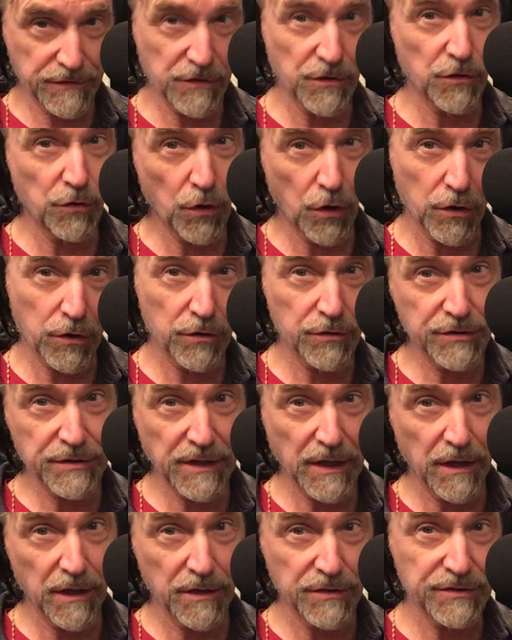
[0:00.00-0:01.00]
of the longer
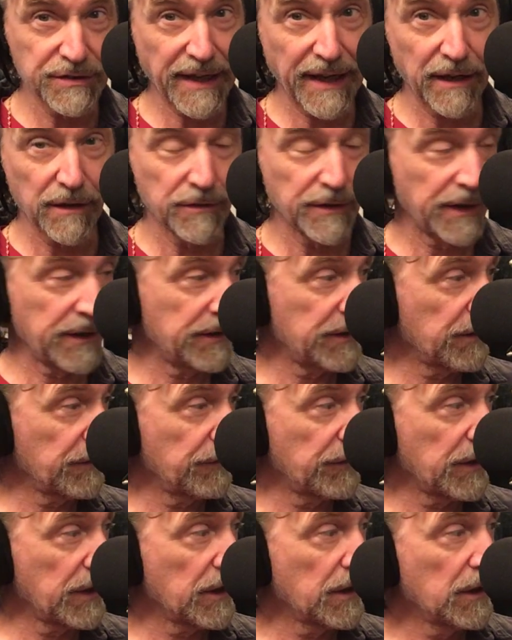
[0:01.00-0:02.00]
scale length
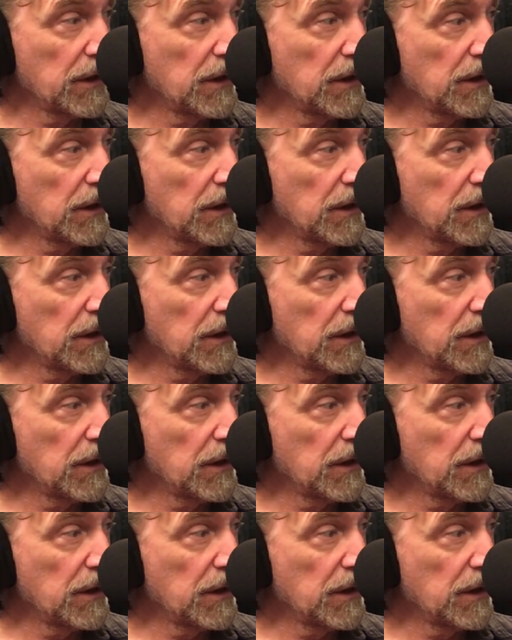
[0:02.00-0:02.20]
of the